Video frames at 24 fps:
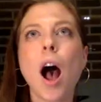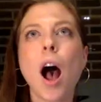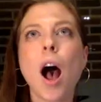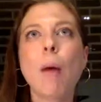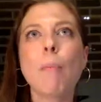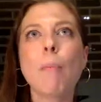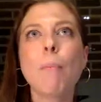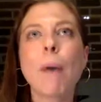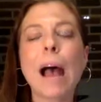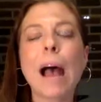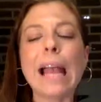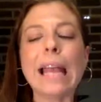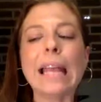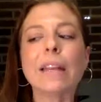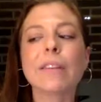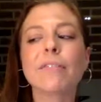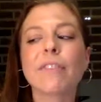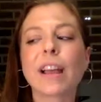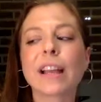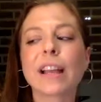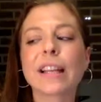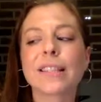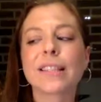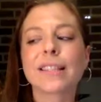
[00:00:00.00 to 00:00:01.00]
my
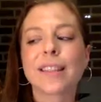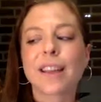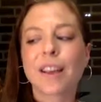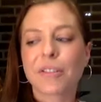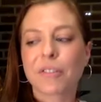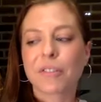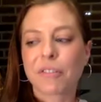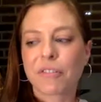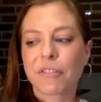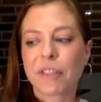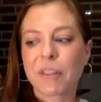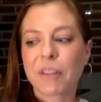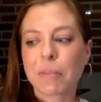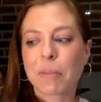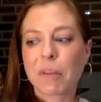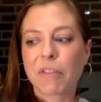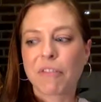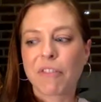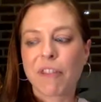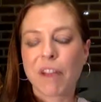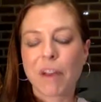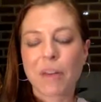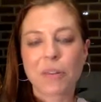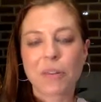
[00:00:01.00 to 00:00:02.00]
advice to other
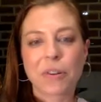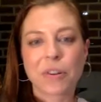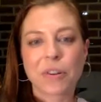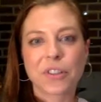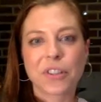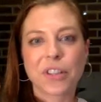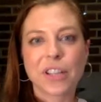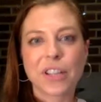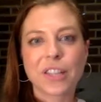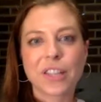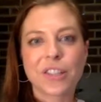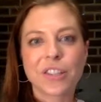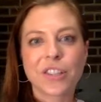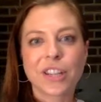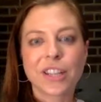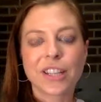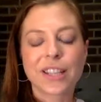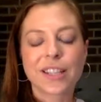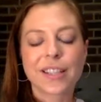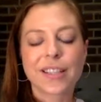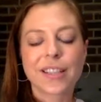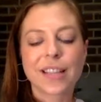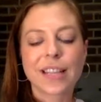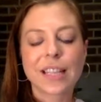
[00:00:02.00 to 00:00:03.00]
female founders is
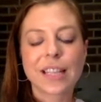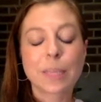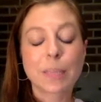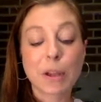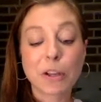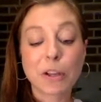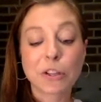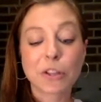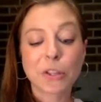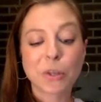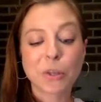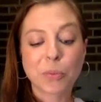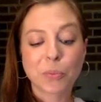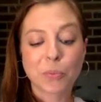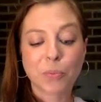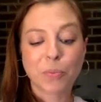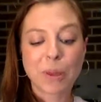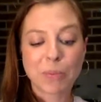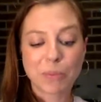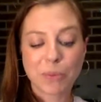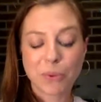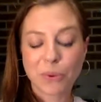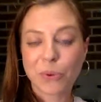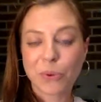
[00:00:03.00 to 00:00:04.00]
just, especially
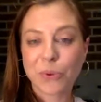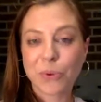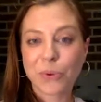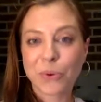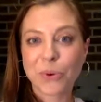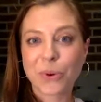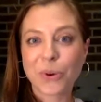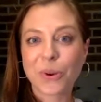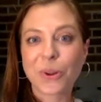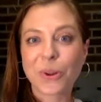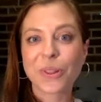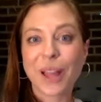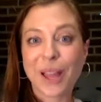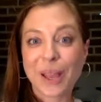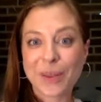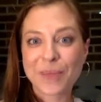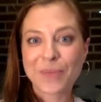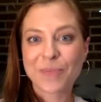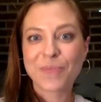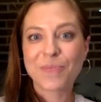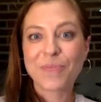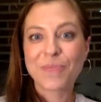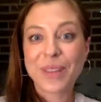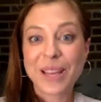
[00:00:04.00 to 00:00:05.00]
people who are like
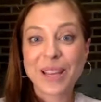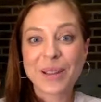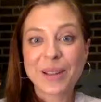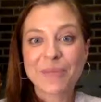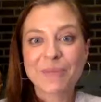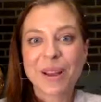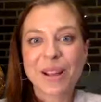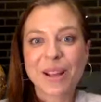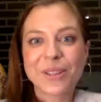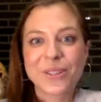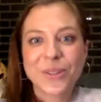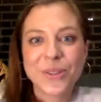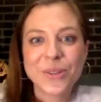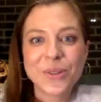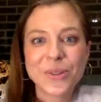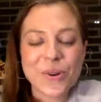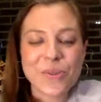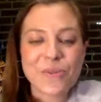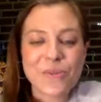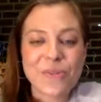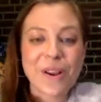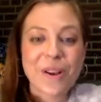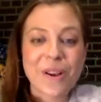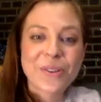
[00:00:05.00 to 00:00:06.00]
me and my two
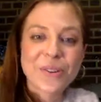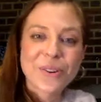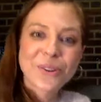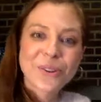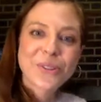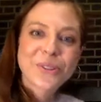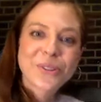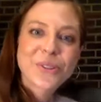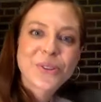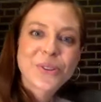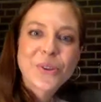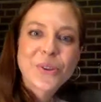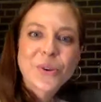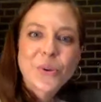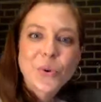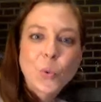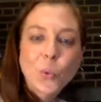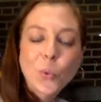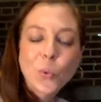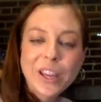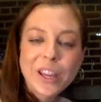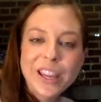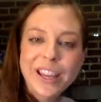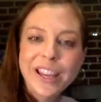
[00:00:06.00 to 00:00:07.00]
co-founders who
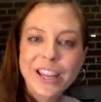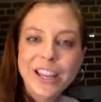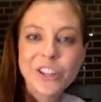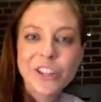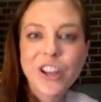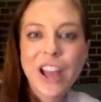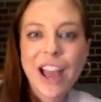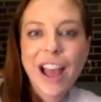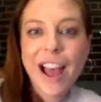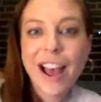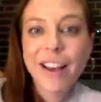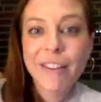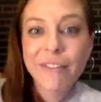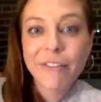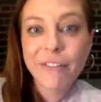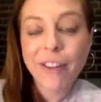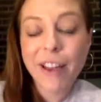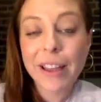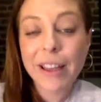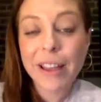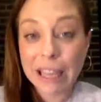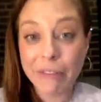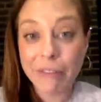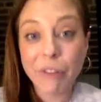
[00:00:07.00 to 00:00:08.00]
we each have
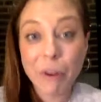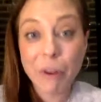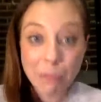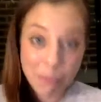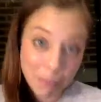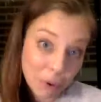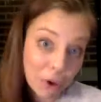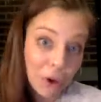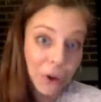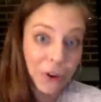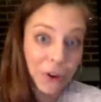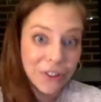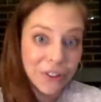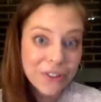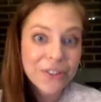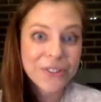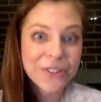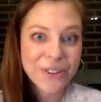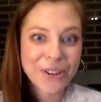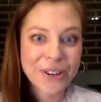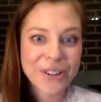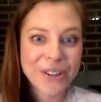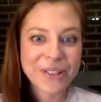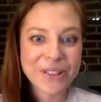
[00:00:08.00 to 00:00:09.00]
given birth
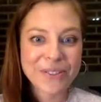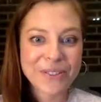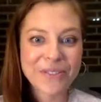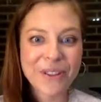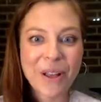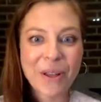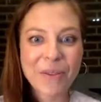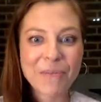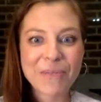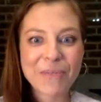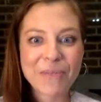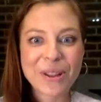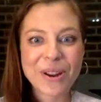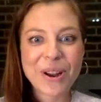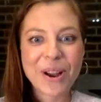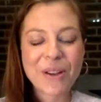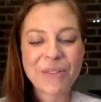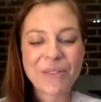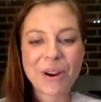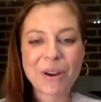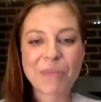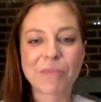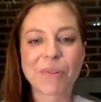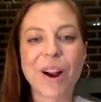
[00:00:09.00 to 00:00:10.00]
during the development
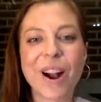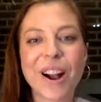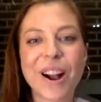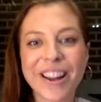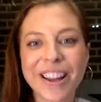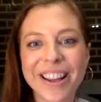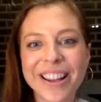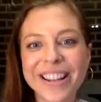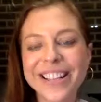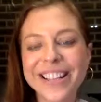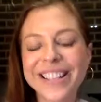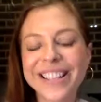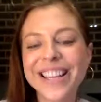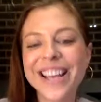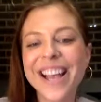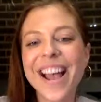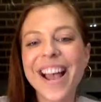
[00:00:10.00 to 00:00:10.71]
of our product.